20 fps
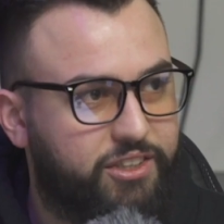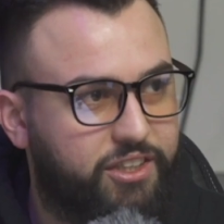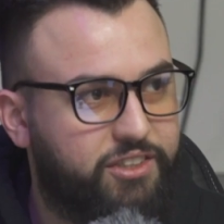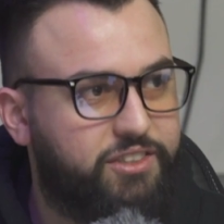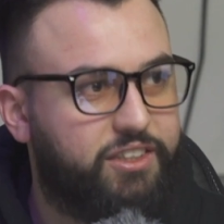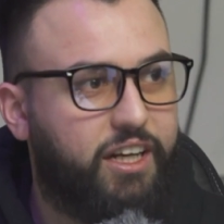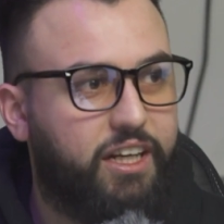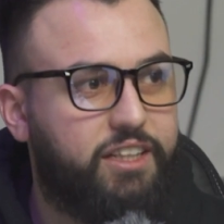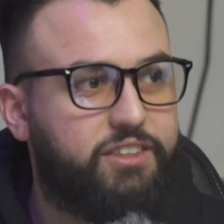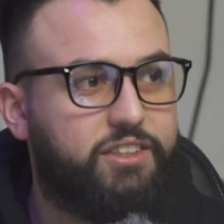
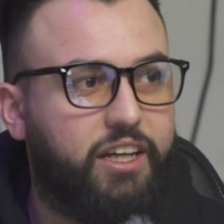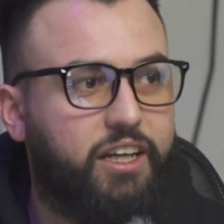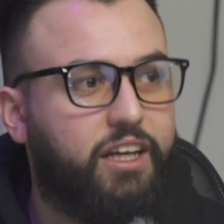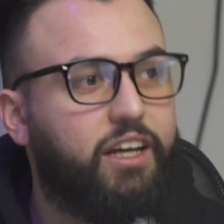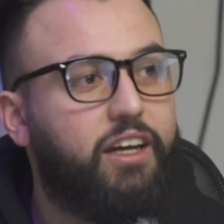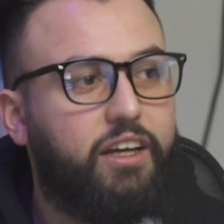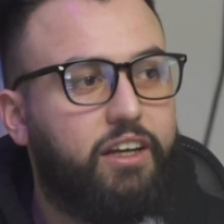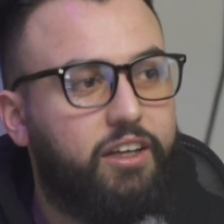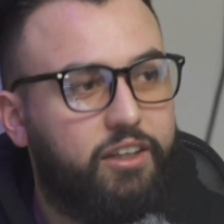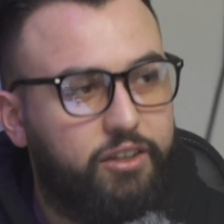because then it's like
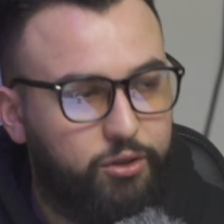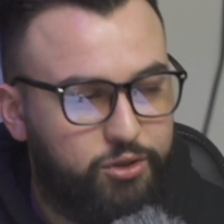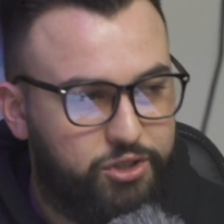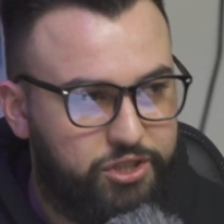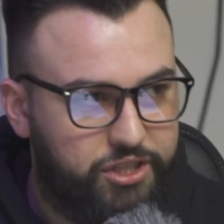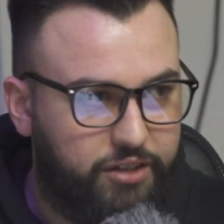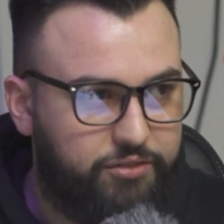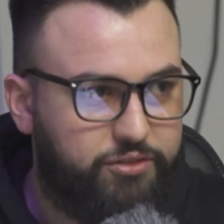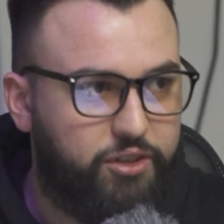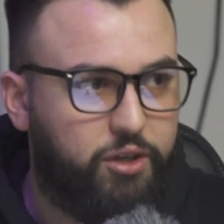you
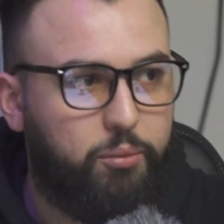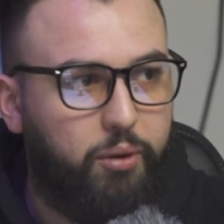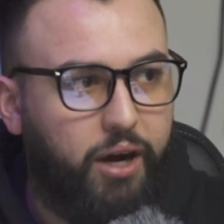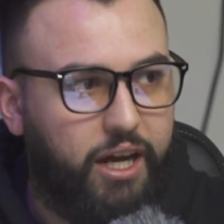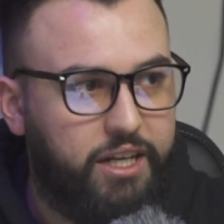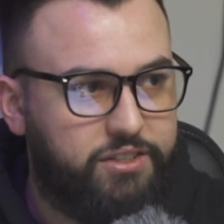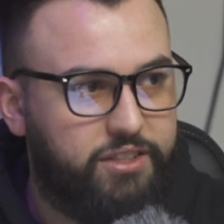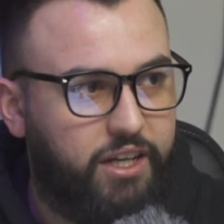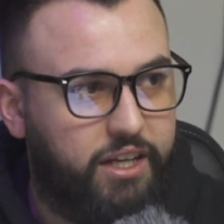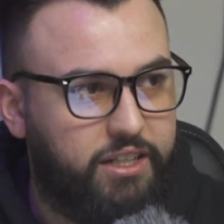shift your
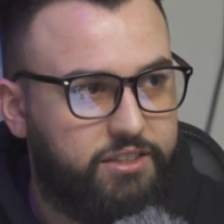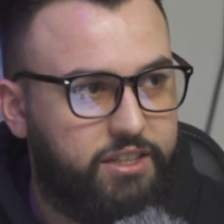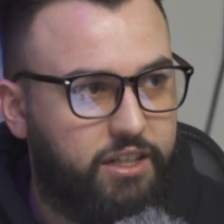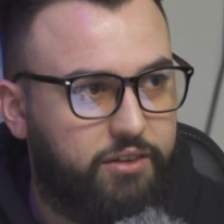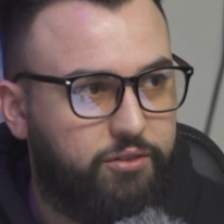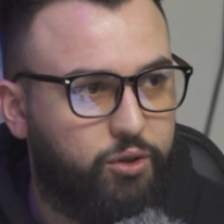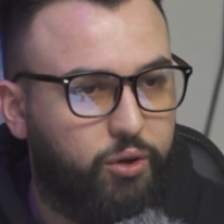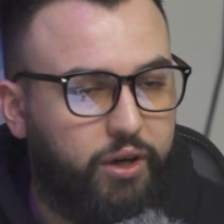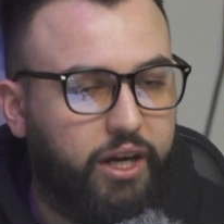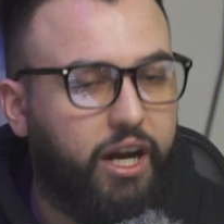mindset instead
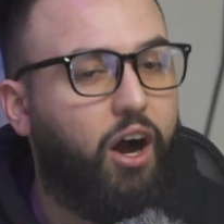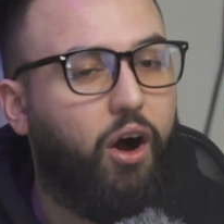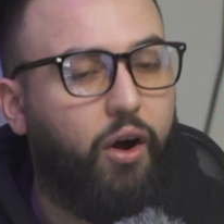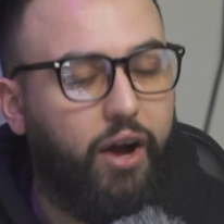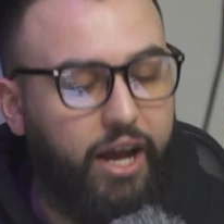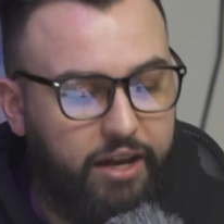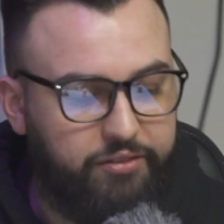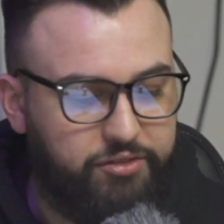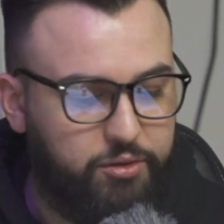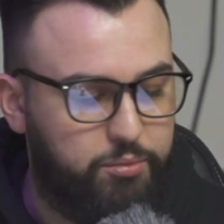of going, oh,
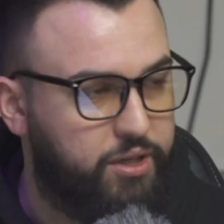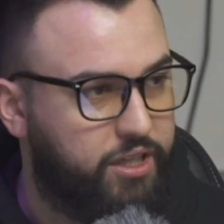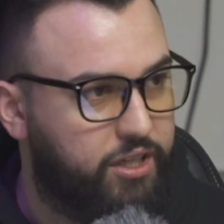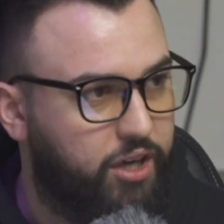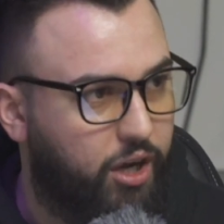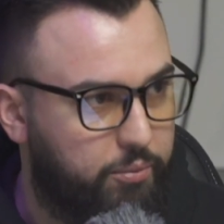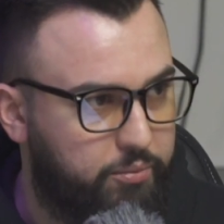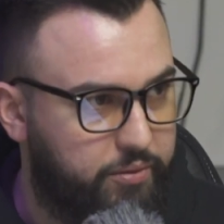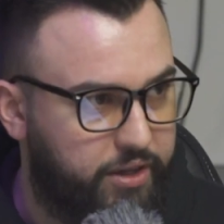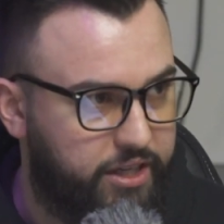I have to
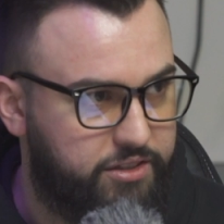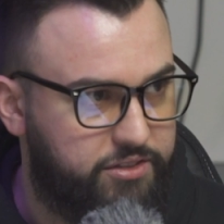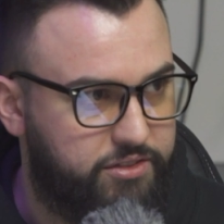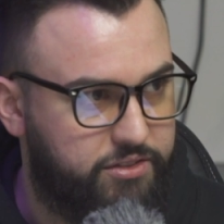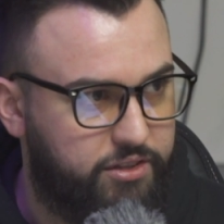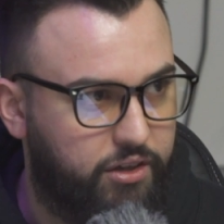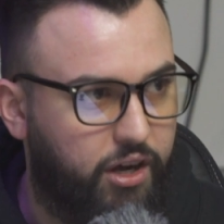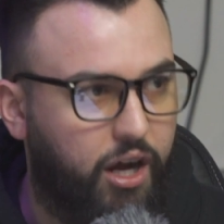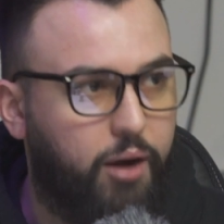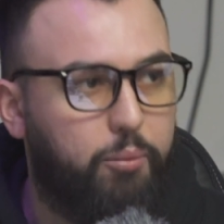become this,
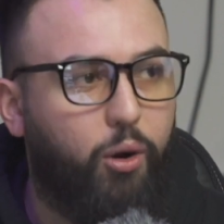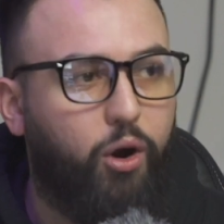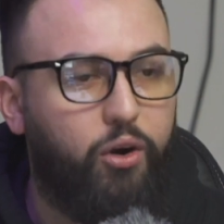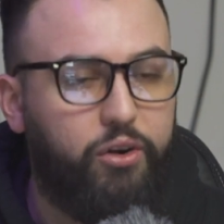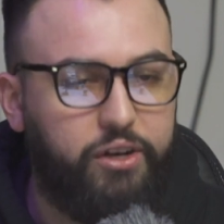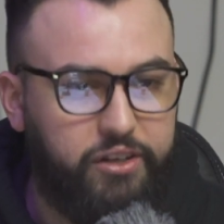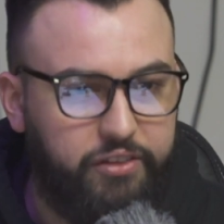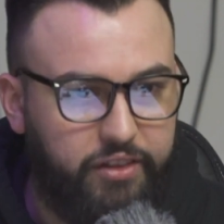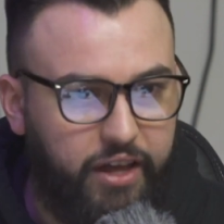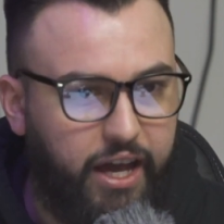to I'm
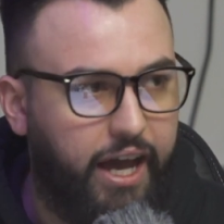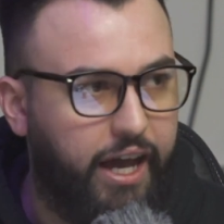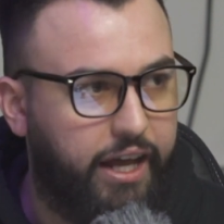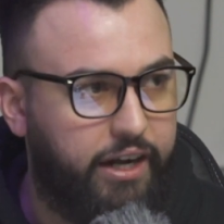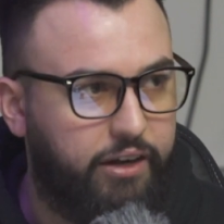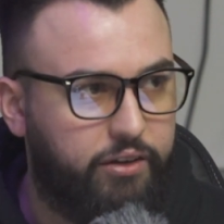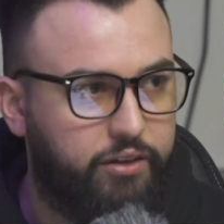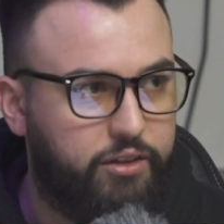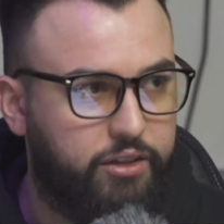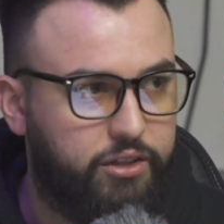already
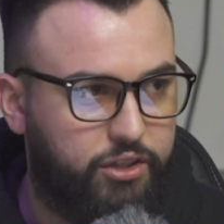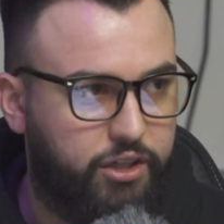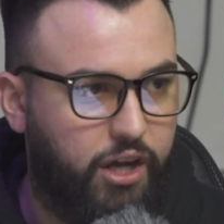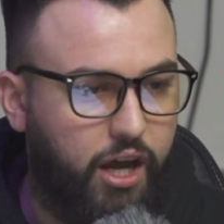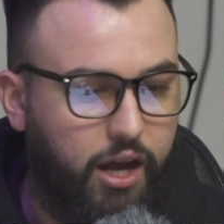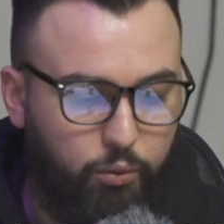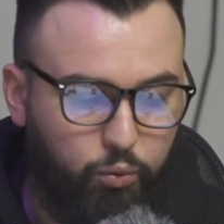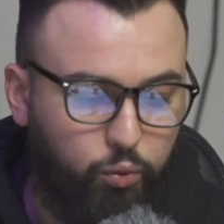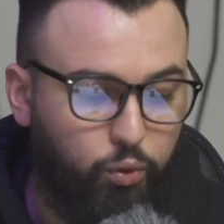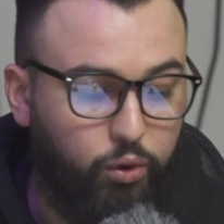that.
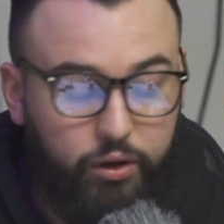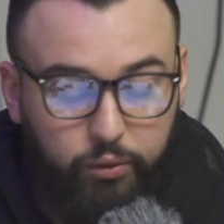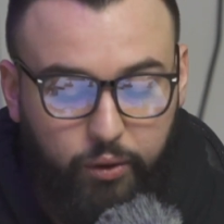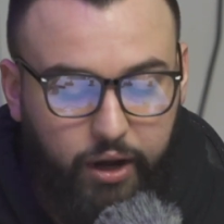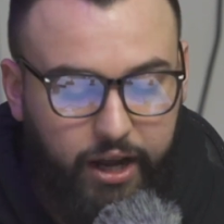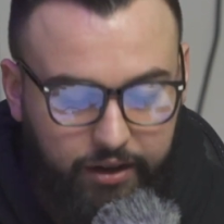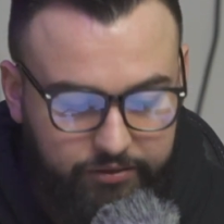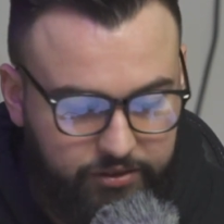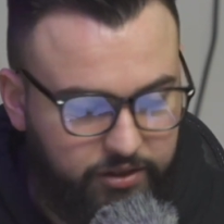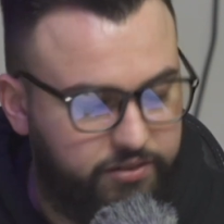What do
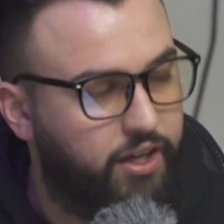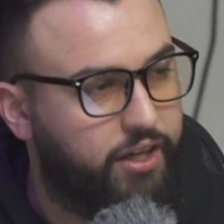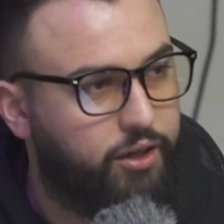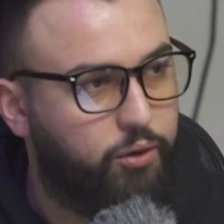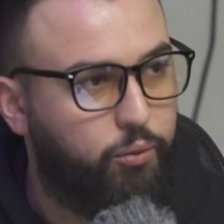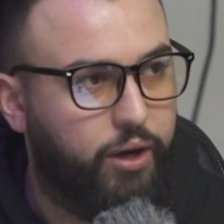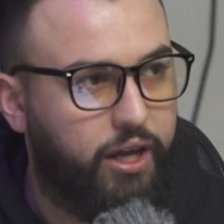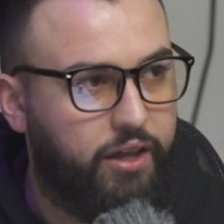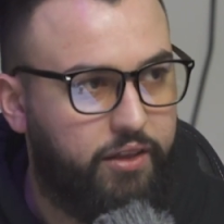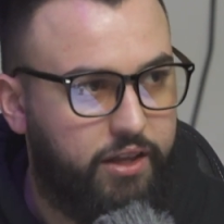I have to take
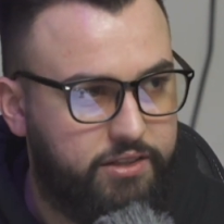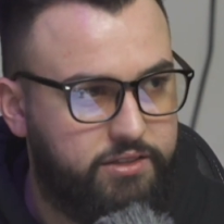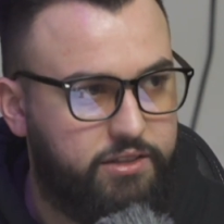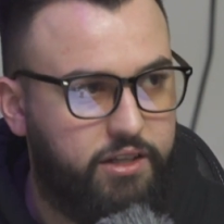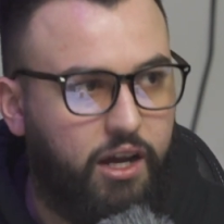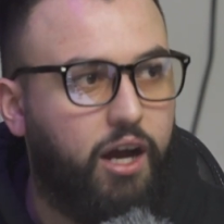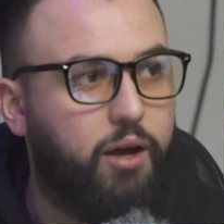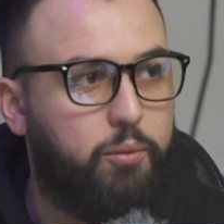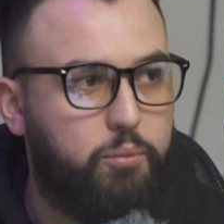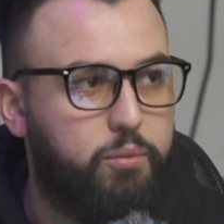away that's
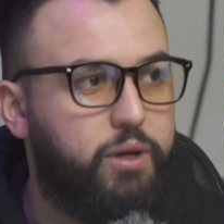not